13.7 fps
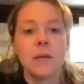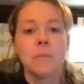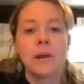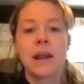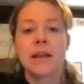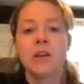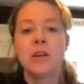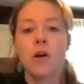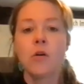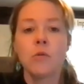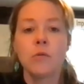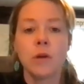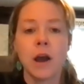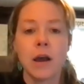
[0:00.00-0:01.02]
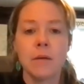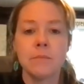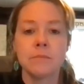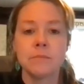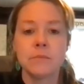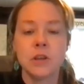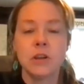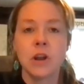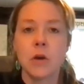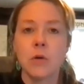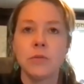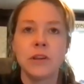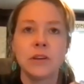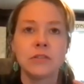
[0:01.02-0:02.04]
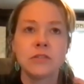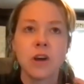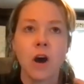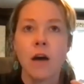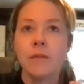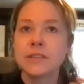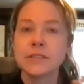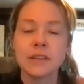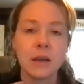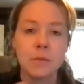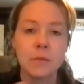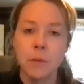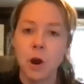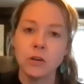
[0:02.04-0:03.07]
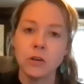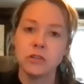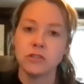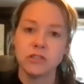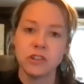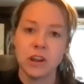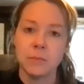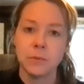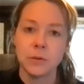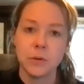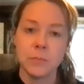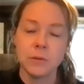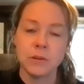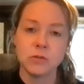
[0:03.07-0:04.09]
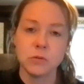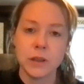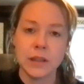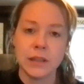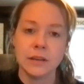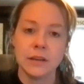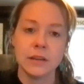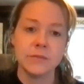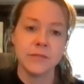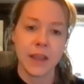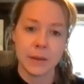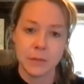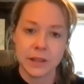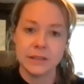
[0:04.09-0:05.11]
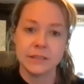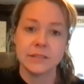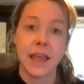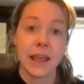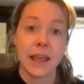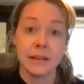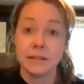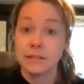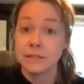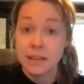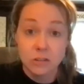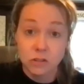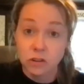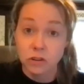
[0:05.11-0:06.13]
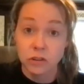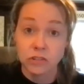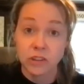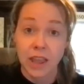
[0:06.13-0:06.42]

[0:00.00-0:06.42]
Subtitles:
But I know, there's obviously a partnership between families and teachers,